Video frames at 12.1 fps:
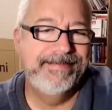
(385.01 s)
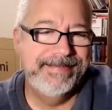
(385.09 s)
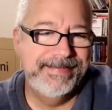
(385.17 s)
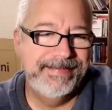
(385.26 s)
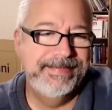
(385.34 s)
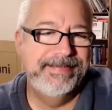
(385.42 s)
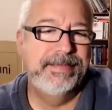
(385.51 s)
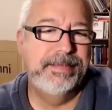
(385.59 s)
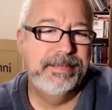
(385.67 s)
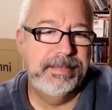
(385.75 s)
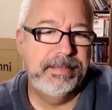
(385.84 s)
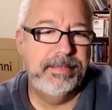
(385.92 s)

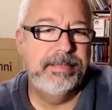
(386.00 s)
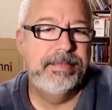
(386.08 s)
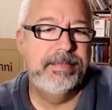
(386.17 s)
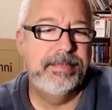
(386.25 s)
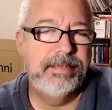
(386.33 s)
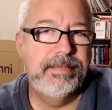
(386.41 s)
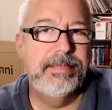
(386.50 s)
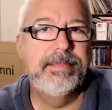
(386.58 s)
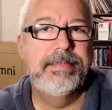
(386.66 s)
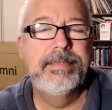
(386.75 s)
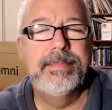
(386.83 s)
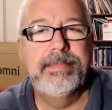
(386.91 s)

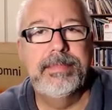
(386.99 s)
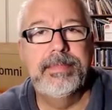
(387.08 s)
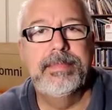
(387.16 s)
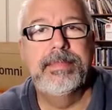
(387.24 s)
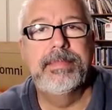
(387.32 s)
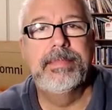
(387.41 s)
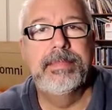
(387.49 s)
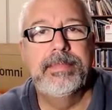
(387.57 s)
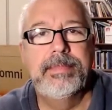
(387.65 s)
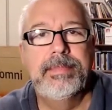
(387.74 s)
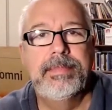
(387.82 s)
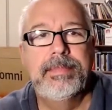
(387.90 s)

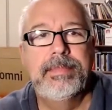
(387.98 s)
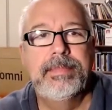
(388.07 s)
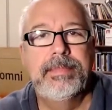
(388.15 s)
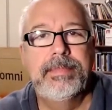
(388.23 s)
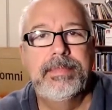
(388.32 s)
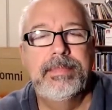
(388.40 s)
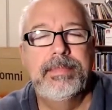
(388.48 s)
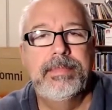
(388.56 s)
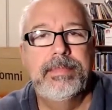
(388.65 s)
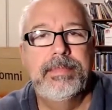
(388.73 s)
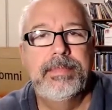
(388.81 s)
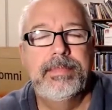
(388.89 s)

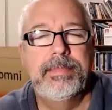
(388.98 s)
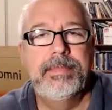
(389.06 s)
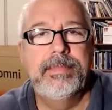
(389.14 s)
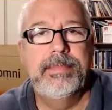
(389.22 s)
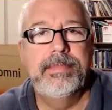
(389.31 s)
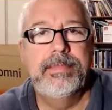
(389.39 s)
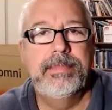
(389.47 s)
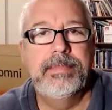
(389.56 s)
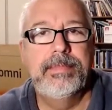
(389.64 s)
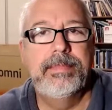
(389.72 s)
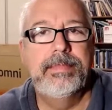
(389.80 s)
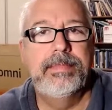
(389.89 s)

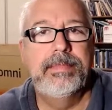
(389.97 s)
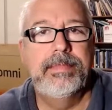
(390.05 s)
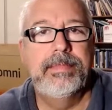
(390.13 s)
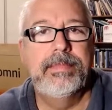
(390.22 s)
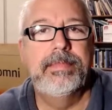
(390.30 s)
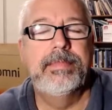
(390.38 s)
This person isn't speaking.